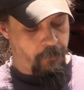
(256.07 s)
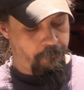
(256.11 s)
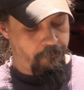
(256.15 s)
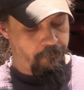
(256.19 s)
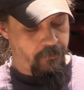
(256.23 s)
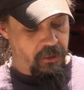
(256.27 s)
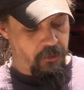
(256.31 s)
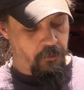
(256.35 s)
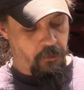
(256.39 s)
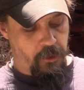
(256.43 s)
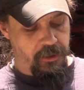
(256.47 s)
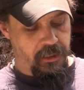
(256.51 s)

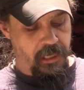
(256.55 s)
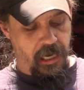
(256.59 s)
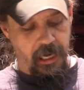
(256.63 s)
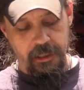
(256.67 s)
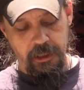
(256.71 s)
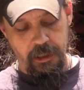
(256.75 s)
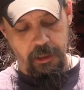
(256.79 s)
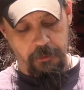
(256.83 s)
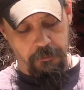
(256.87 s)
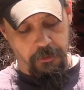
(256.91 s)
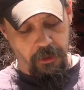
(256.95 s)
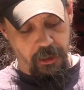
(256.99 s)
This one's
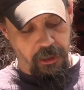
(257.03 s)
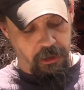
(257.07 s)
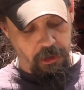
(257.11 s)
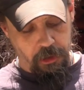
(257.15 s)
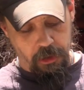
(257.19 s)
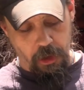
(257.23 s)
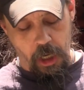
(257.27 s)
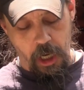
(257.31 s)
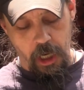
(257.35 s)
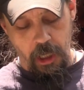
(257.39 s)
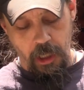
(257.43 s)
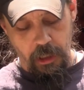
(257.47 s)
actually pretty
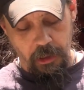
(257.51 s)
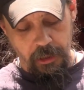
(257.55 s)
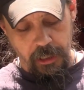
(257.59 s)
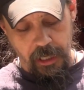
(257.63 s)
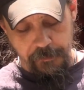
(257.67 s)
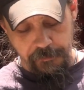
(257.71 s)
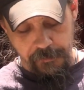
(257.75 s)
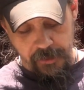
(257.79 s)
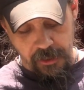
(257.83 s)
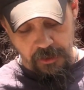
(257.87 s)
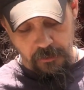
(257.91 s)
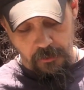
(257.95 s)
strong. I'll
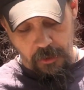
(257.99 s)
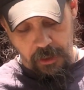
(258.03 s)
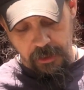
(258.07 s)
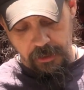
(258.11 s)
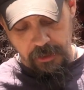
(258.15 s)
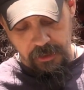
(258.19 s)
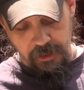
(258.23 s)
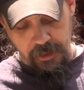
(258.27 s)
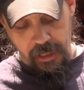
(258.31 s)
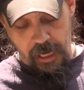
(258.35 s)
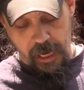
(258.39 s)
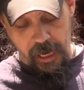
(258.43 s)
keep this one on
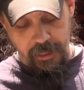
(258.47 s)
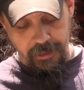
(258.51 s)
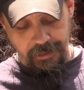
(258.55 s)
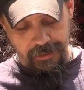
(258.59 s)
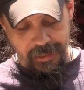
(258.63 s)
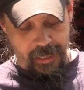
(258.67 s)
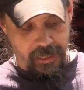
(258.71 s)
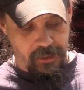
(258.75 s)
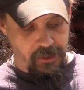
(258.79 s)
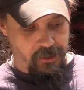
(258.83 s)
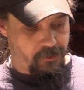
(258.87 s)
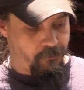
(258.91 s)
the side in
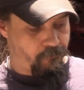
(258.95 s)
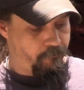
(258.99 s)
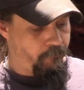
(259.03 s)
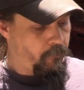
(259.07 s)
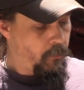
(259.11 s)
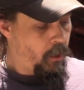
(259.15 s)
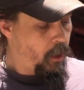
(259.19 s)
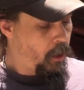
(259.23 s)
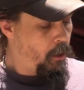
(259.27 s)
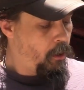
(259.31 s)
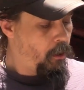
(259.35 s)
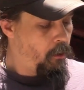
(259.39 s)
case,
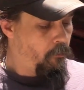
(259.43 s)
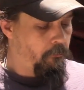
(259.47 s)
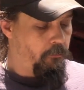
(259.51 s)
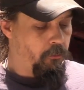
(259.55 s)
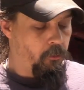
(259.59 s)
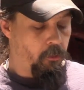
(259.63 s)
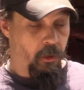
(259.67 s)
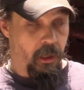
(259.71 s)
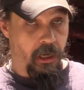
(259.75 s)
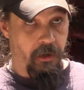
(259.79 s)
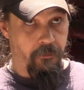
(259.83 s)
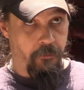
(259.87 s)

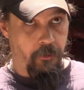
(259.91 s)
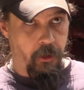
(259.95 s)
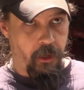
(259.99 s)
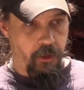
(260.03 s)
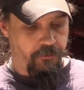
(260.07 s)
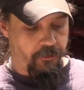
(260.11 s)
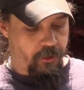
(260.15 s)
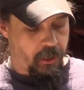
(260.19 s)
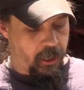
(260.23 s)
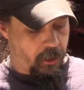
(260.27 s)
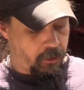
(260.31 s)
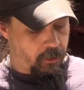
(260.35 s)
for whatever
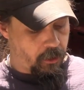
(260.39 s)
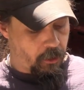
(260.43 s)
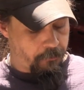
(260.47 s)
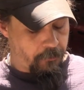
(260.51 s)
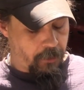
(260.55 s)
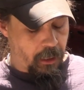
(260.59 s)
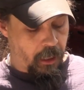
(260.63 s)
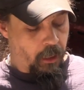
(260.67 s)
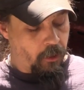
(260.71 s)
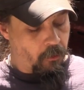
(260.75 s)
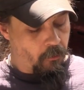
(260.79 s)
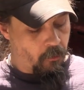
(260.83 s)
reason, I end up
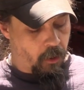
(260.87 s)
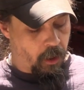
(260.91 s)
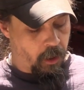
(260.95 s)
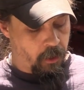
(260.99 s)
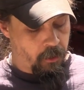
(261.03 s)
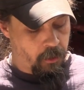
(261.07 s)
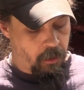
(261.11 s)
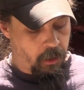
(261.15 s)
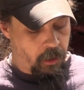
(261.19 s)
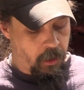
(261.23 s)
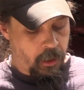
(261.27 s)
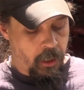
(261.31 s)
needing one.
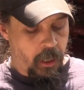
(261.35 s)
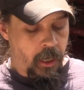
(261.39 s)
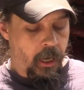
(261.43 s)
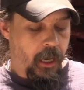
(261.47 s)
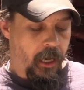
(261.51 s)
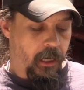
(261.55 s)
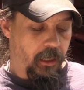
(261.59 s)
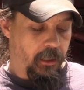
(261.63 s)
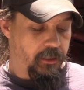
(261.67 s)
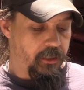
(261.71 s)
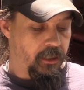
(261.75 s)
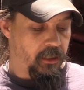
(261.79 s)

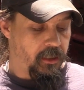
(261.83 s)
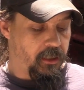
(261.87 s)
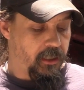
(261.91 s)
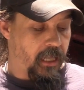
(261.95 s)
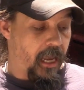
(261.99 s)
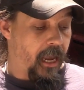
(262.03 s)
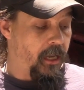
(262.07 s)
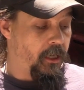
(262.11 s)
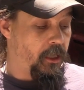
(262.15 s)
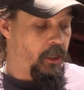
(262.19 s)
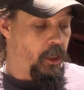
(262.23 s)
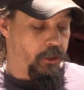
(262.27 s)
And it's a
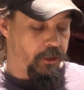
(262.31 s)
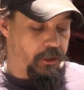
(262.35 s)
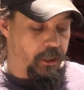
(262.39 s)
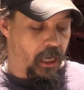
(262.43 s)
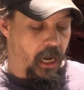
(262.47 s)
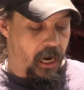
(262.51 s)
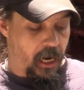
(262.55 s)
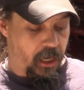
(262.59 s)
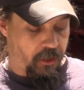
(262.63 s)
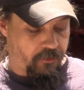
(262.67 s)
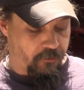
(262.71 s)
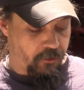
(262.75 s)
standard
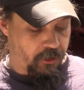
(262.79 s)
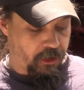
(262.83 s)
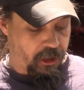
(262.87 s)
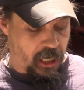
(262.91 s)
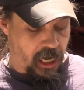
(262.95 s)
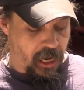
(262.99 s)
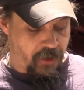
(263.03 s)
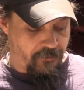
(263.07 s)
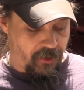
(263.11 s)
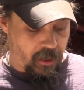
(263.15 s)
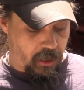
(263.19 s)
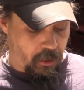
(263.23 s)
size for
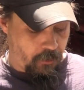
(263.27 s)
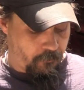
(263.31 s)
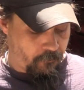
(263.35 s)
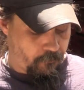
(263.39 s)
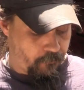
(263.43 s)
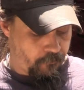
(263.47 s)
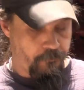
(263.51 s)
Chevy.